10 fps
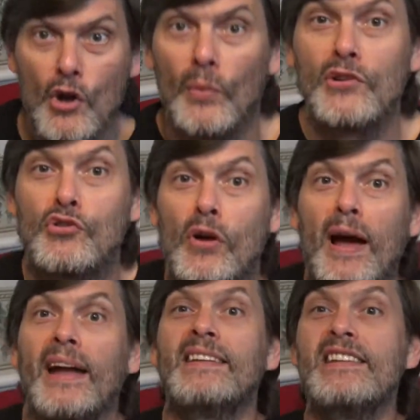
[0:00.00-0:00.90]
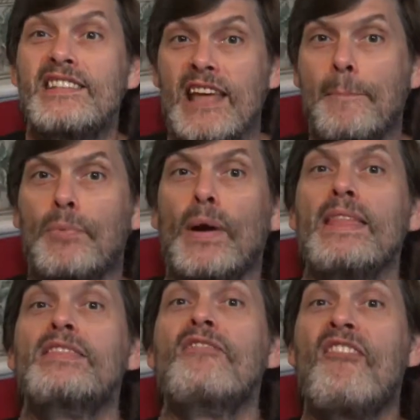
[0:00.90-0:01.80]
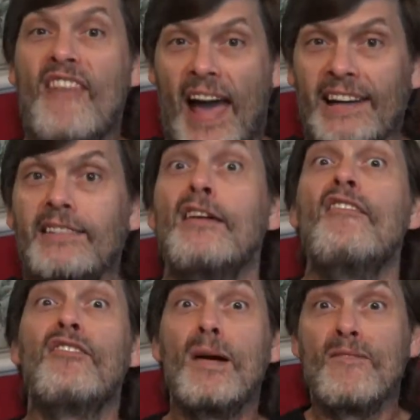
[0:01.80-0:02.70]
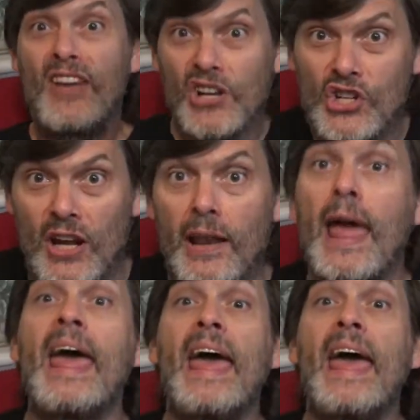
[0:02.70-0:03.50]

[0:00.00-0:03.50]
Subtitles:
was trying to separate the fact from fiction.